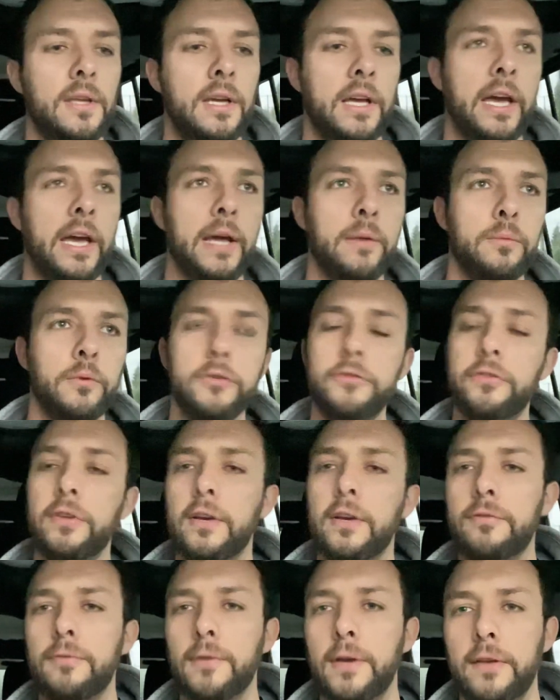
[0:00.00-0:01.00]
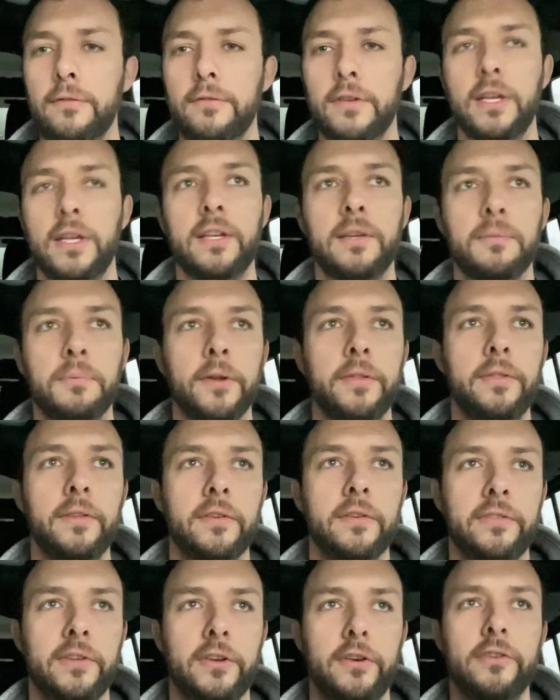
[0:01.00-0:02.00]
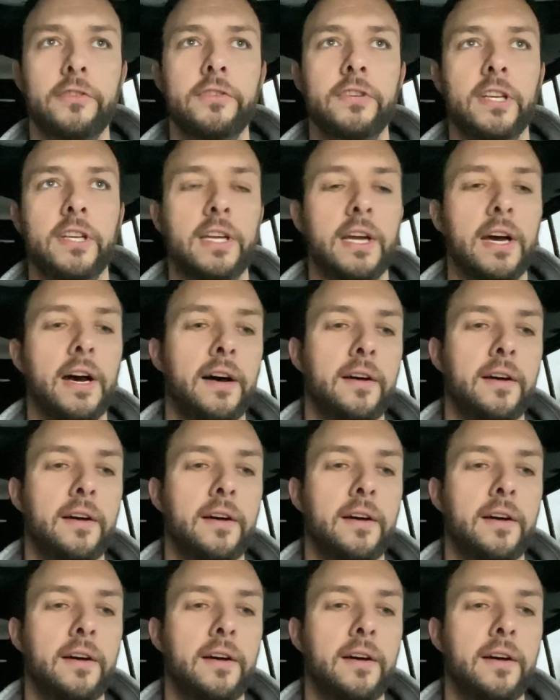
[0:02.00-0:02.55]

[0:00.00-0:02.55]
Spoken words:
and we'll see if we even need to put the Synergy